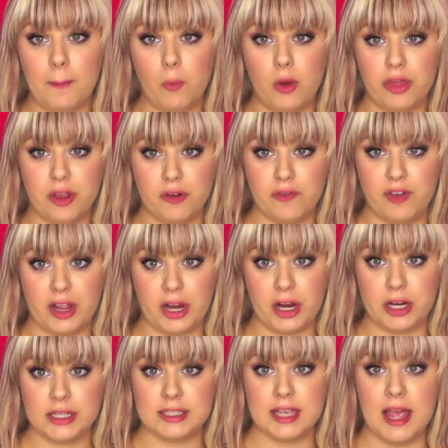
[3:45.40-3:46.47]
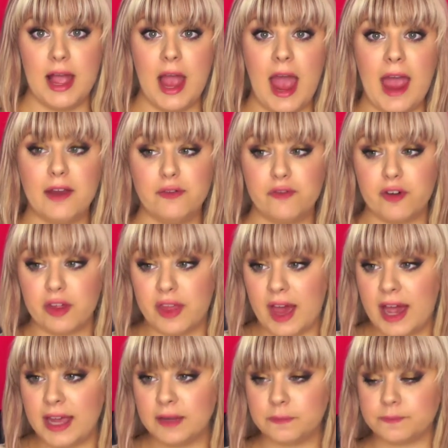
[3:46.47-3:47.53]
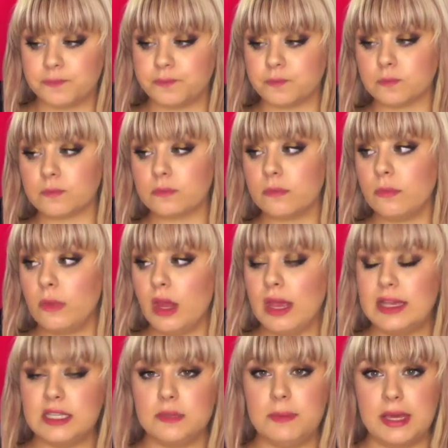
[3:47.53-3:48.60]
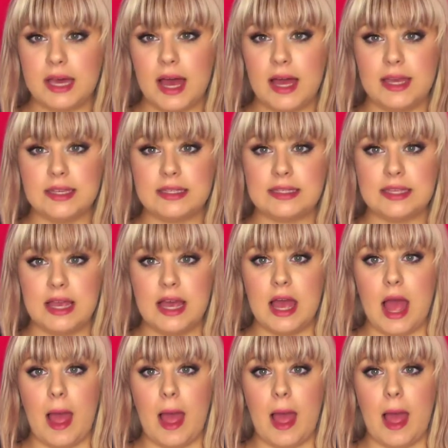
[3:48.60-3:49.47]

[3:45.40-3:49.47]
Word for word: with your fingers. And for that is because